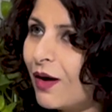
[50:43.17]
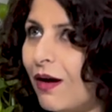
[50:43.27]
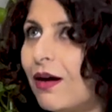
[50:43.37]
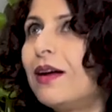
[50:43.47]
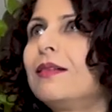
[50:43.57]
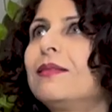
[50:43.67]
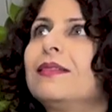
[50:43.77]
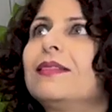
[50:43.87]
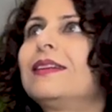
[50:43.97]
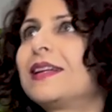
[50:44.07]
or
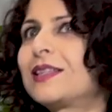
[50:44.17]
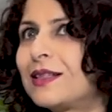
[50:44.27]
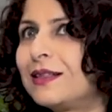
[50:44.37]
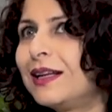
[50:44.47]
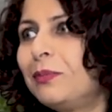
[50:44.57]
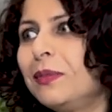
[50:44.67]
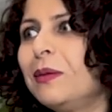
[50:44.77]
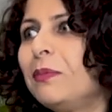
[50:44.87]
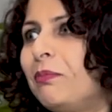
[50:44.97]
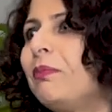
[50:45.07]
let me
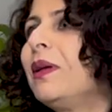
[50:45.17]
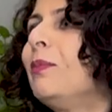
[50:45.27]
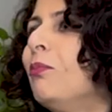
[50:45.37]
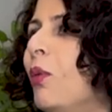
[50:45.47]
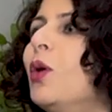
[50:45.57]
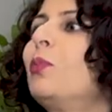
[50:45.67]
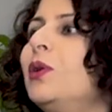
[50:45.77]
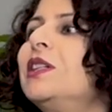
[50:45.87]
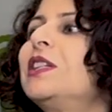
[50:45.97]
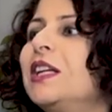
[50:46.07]
be more
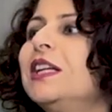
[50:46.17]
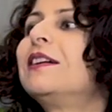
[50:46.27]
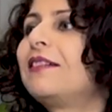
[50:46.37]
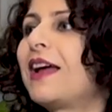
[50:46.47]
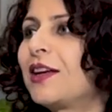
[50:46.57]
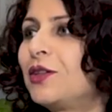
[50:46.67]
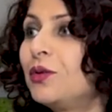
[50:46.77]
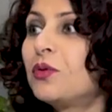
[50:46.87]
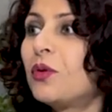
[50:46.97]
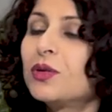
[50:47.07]
politically correct.
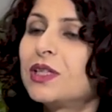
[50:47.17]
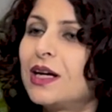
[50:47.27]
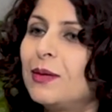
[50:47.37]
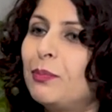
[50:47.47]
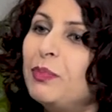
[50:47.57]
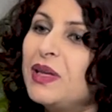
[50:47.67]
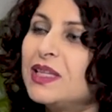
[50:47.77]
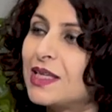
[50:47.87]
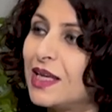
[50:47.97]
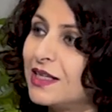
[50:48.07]
You wrote a
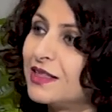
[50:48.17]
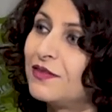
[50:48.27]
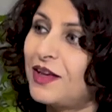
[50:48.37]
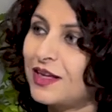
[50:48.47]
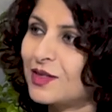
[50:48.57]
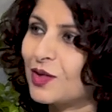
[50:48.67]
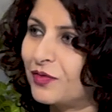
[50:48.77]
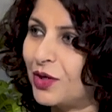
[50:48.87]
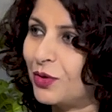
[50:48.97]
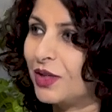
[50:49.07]
piece in defense of
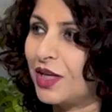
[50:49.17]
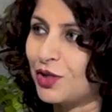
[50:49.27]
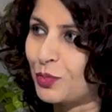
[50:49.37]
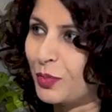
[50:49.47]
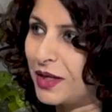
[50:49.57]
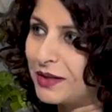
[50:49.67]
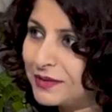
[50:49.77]
Tarun Tejpal.